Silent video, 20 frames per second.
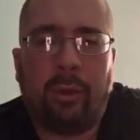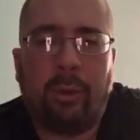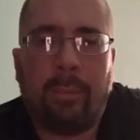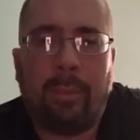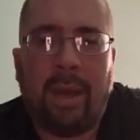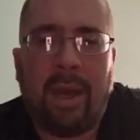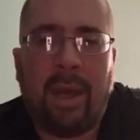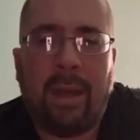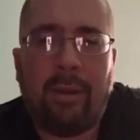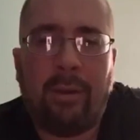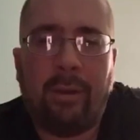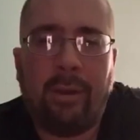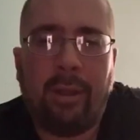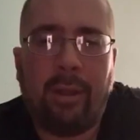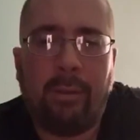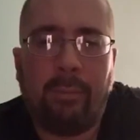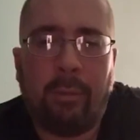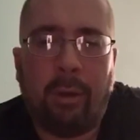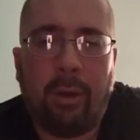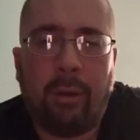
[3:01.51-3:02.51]
short pattern
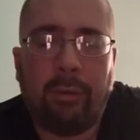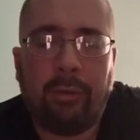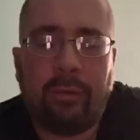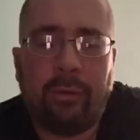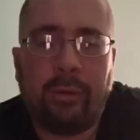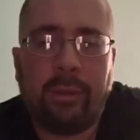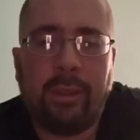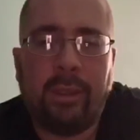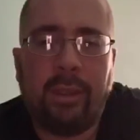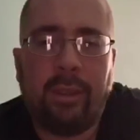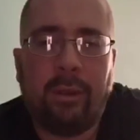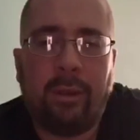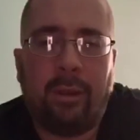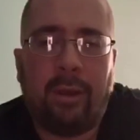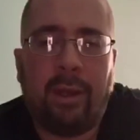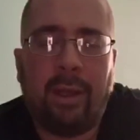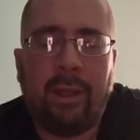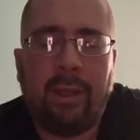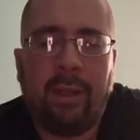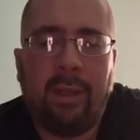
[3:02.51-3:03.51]
and the ball is hooking a
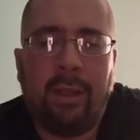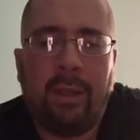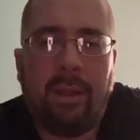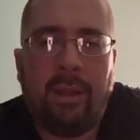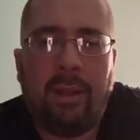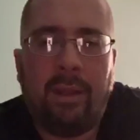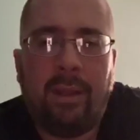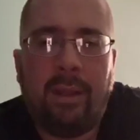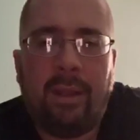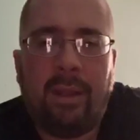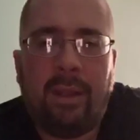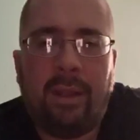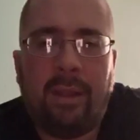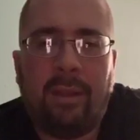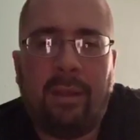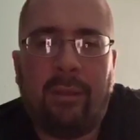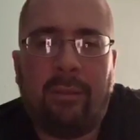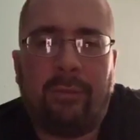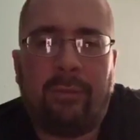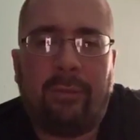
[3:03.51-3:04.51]
lot.
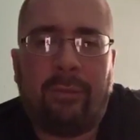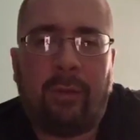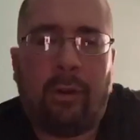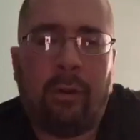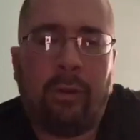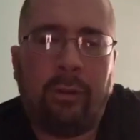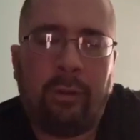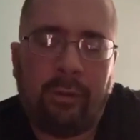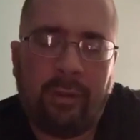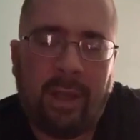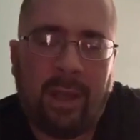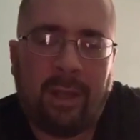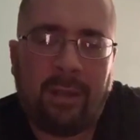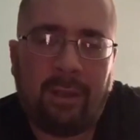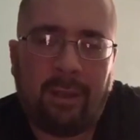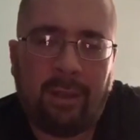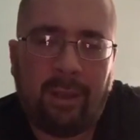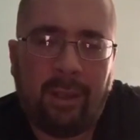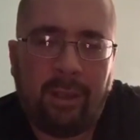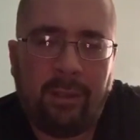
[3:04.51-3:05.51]
The further
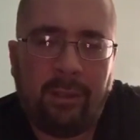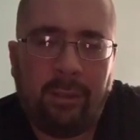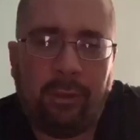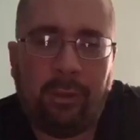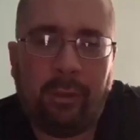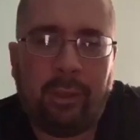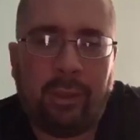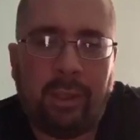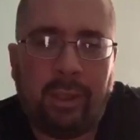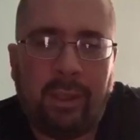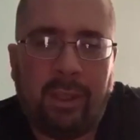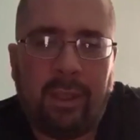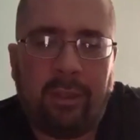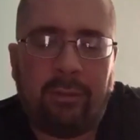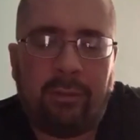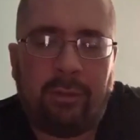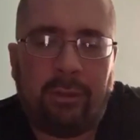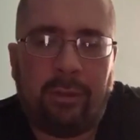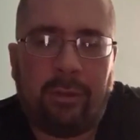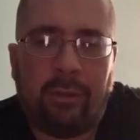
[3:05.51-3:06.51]
down the lane that you can
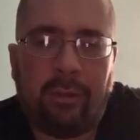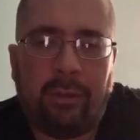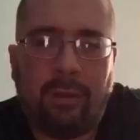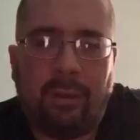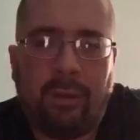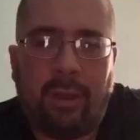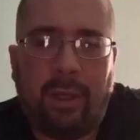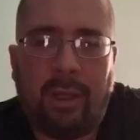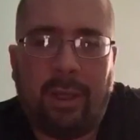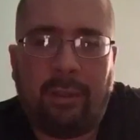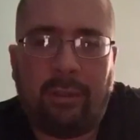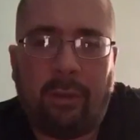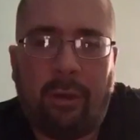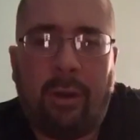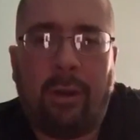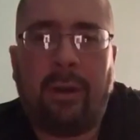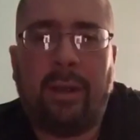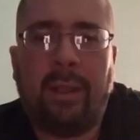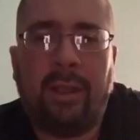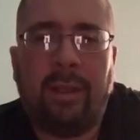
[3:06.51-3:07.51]
get your
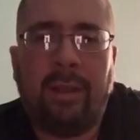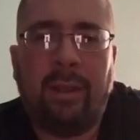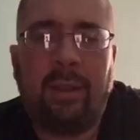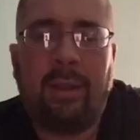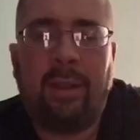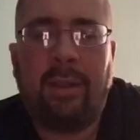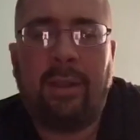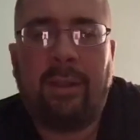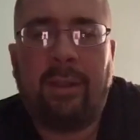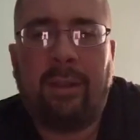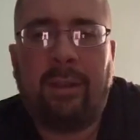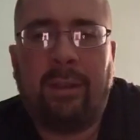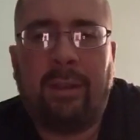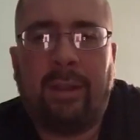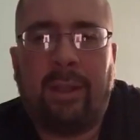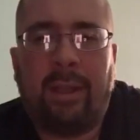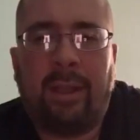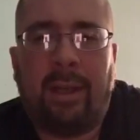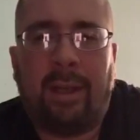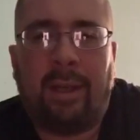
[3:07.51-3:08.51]
target,
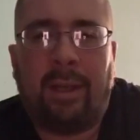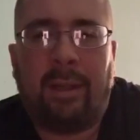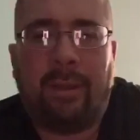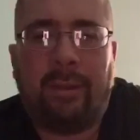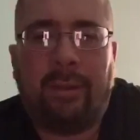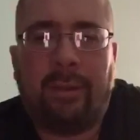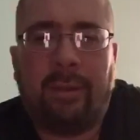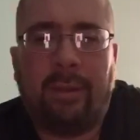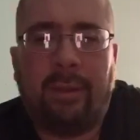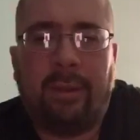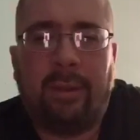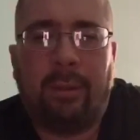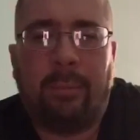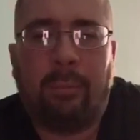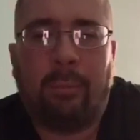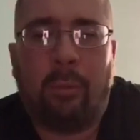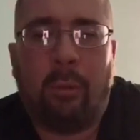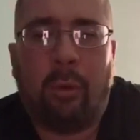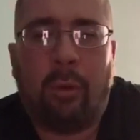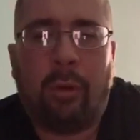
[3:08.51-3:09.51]

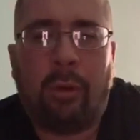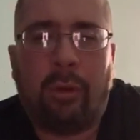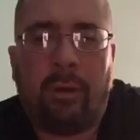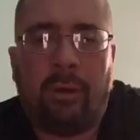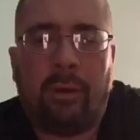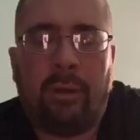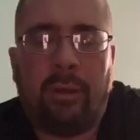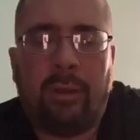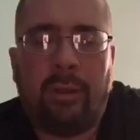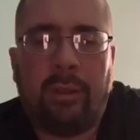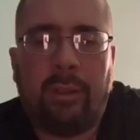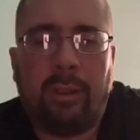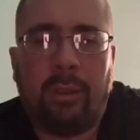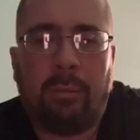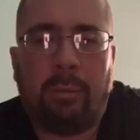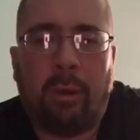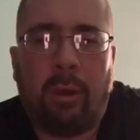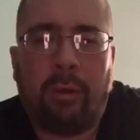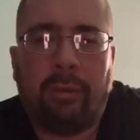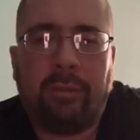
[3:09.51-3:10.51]
the more
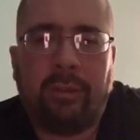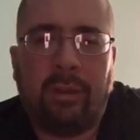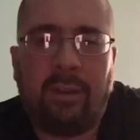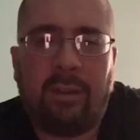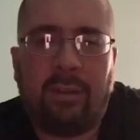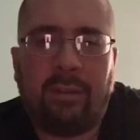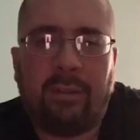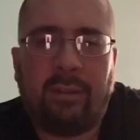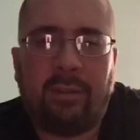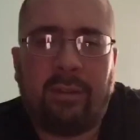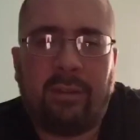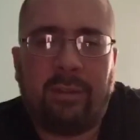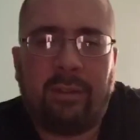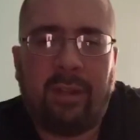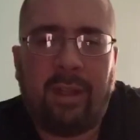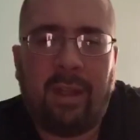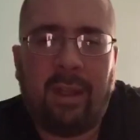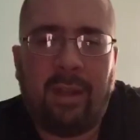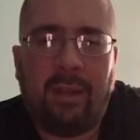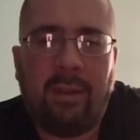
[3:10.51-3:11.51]
your ball's going to
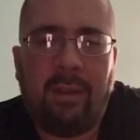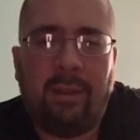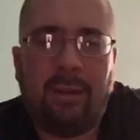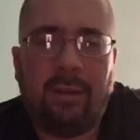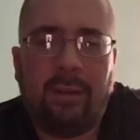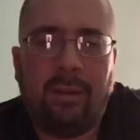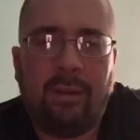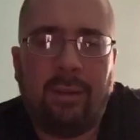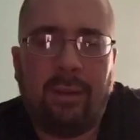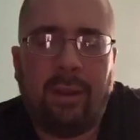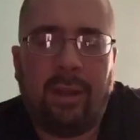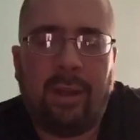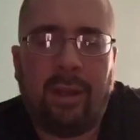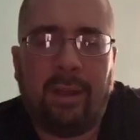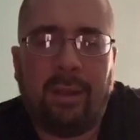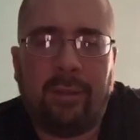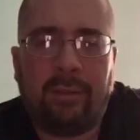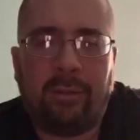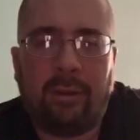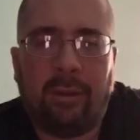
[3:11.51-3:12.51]
skid.
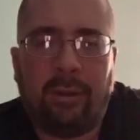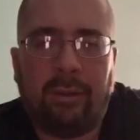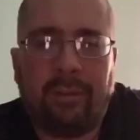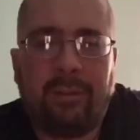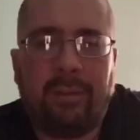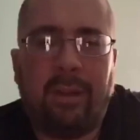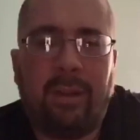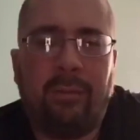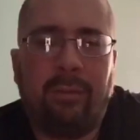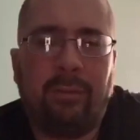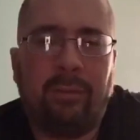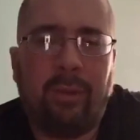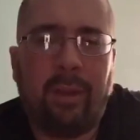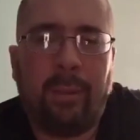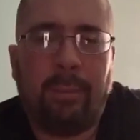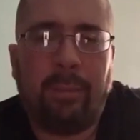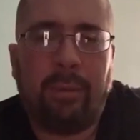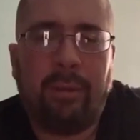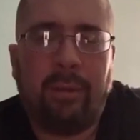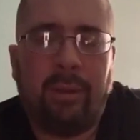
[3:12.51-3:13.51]
It's called a skid
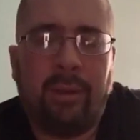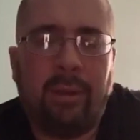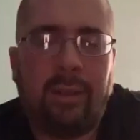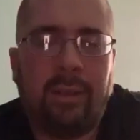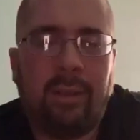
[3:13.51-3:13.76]
flip.